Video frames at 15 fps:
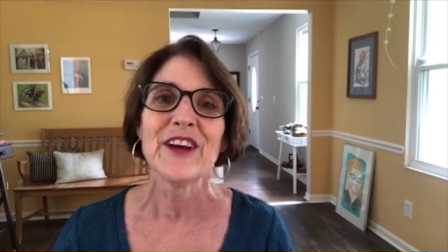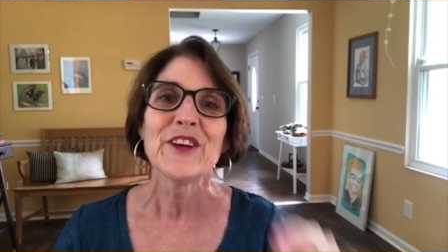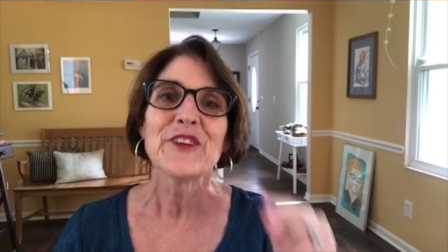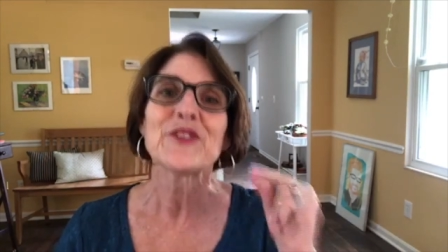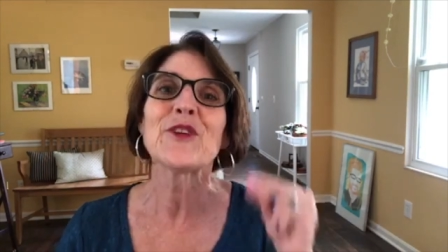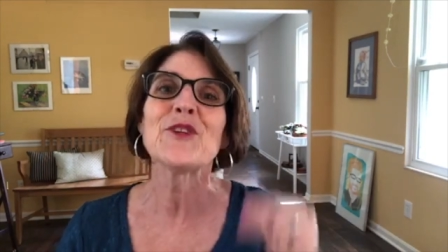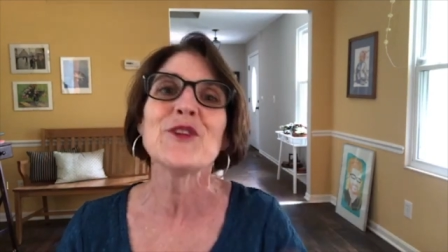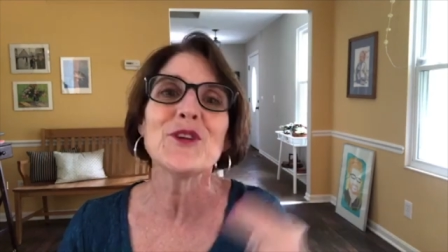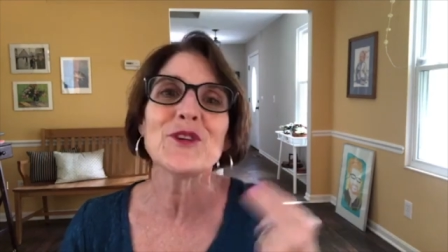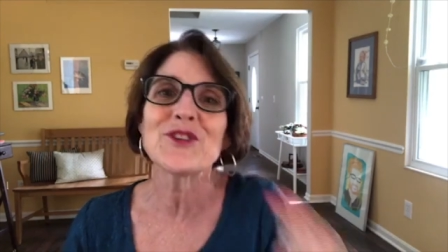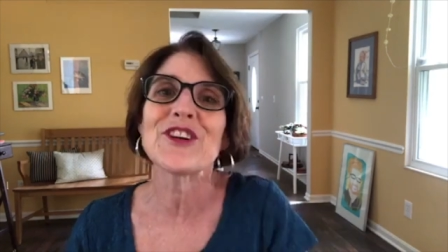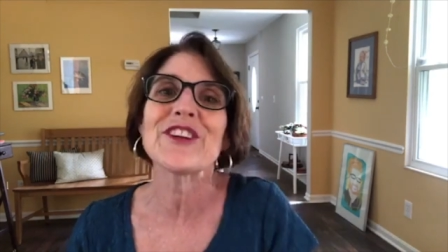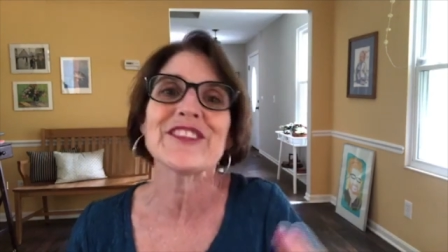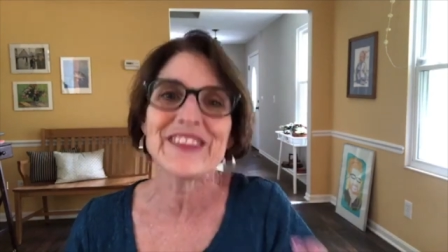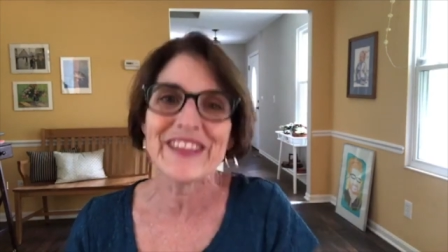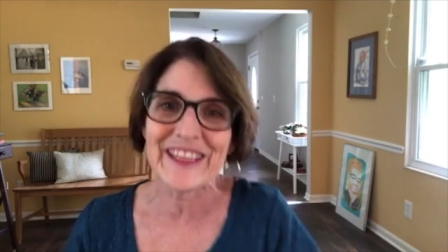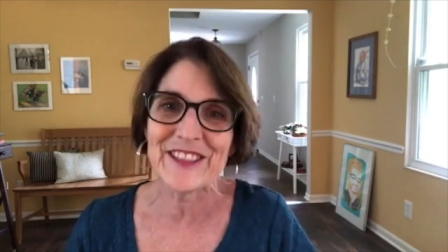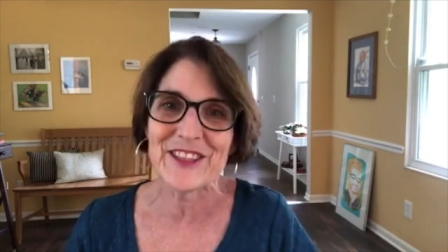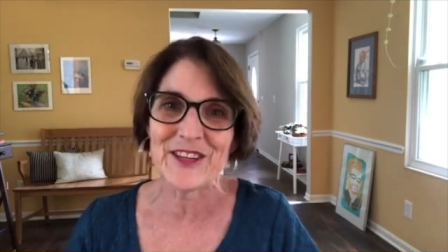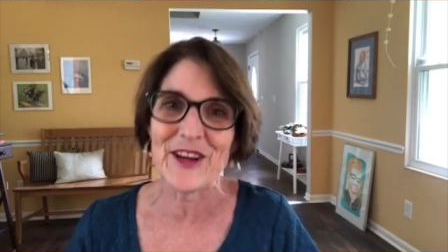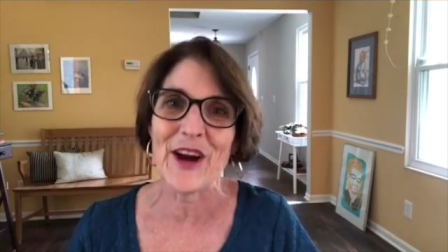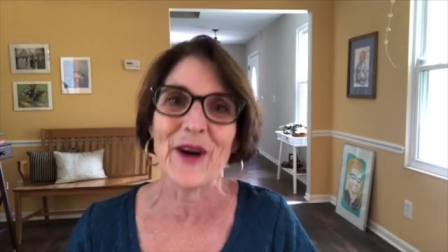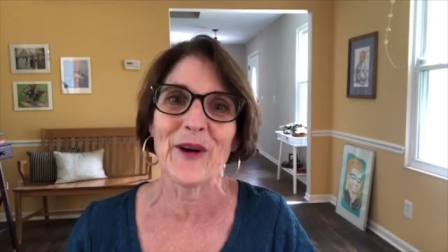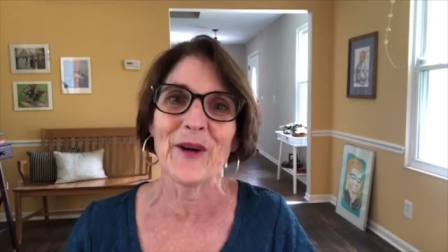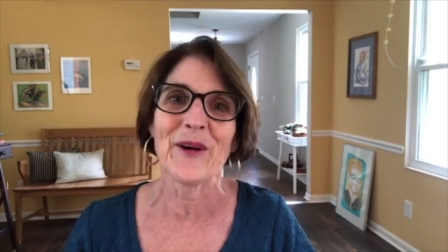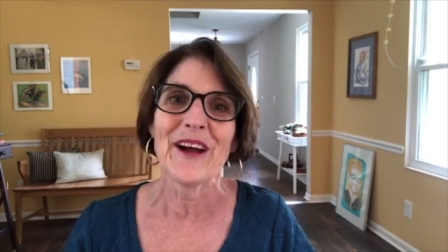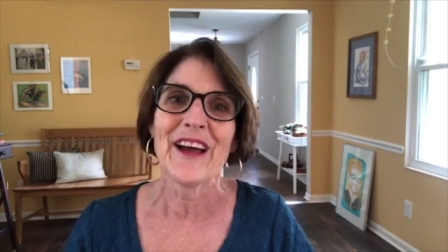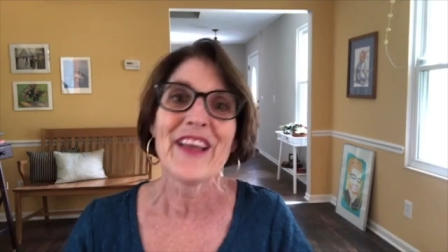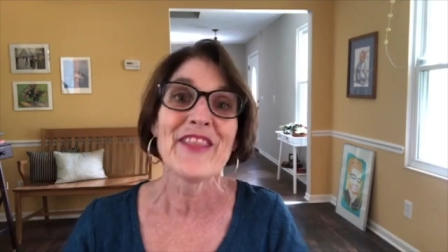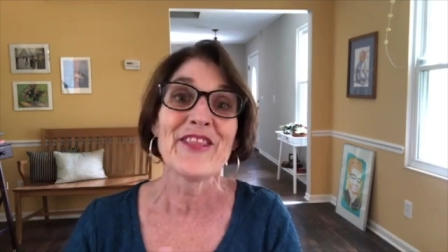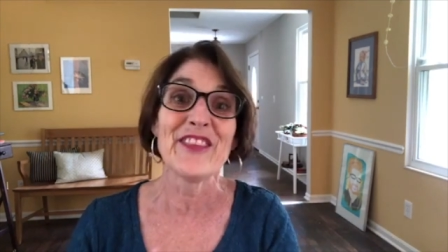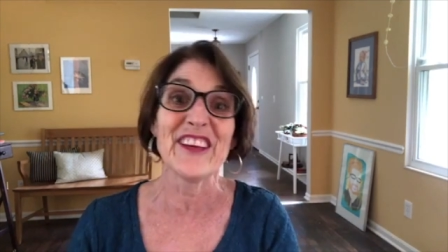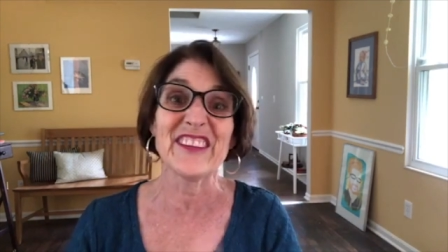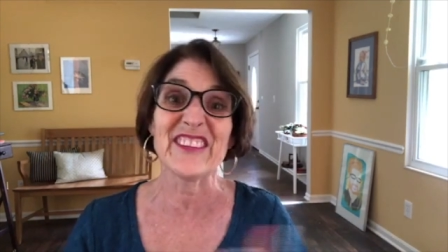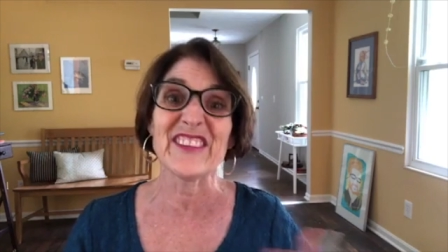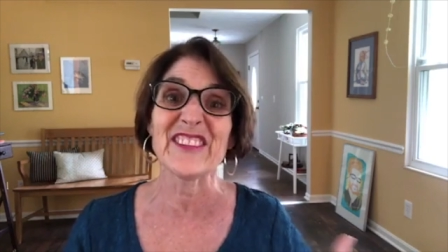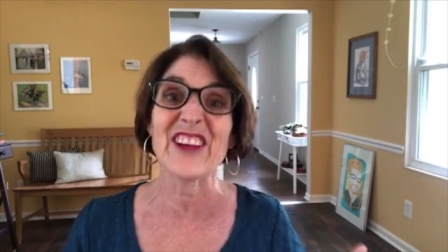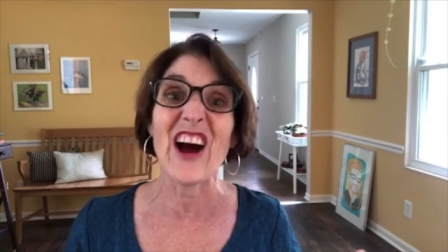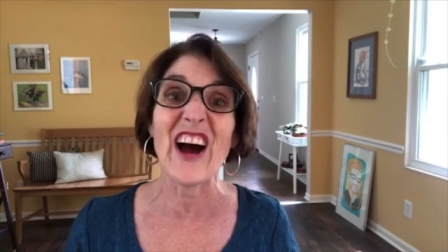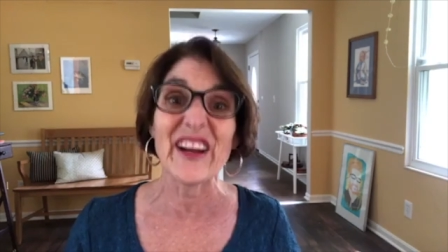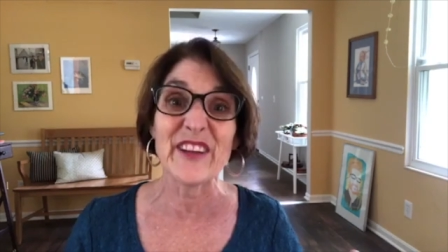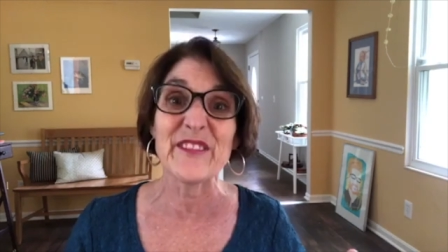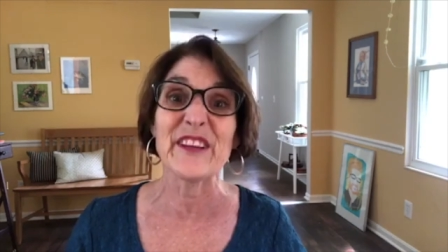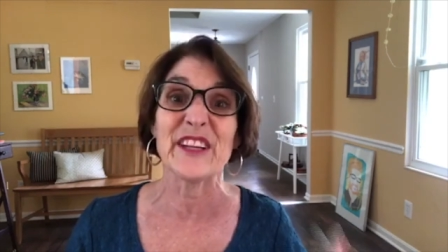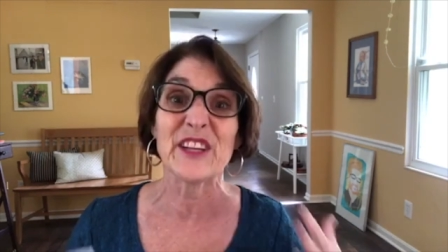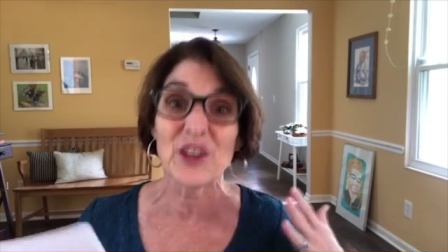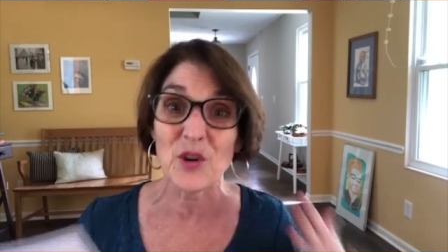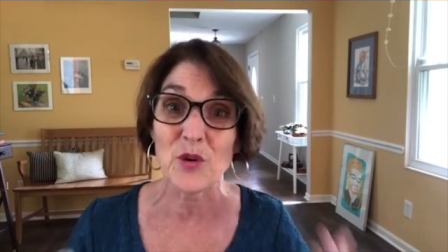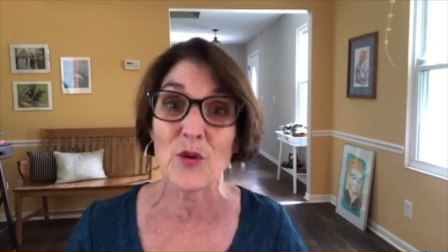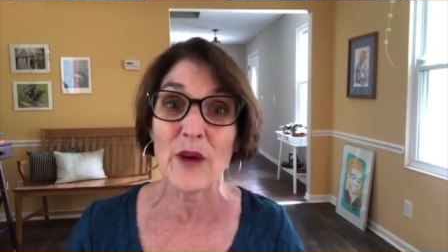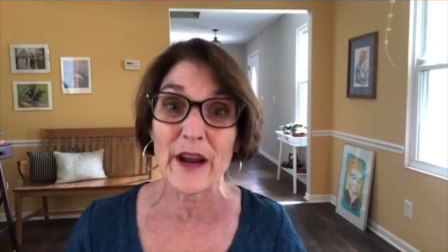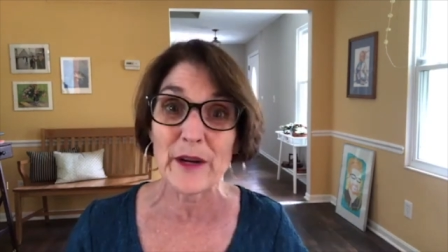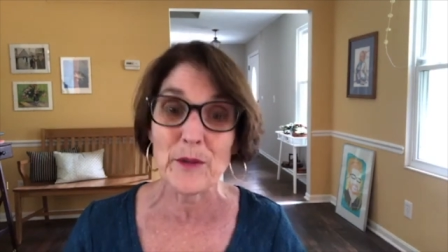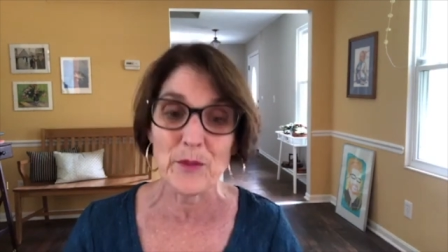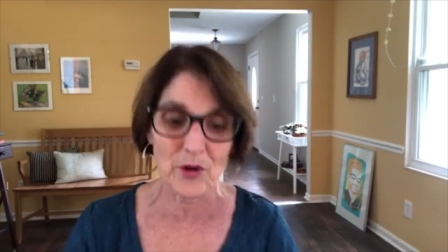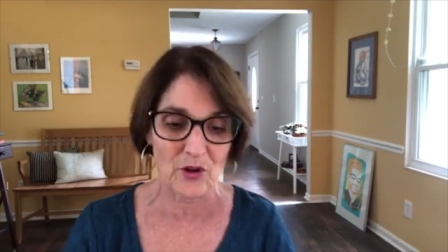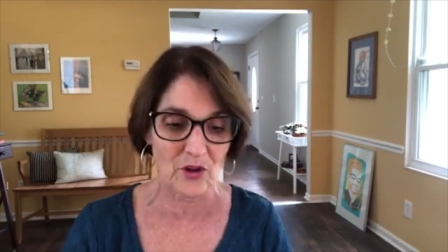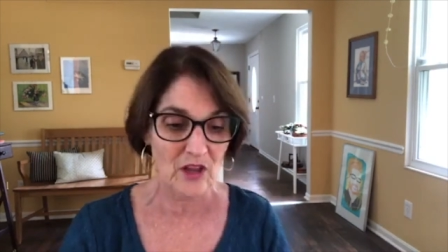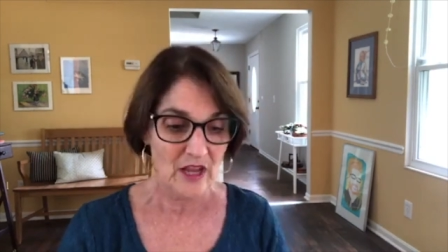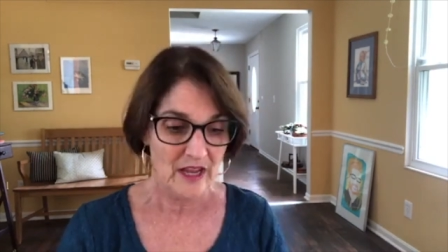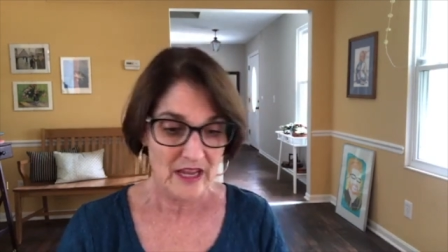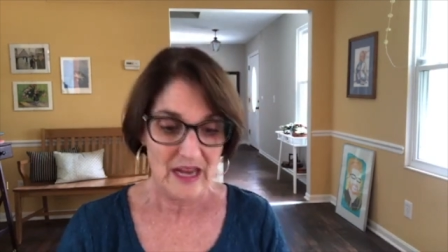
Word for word: So you just need to know this is kind of an incredible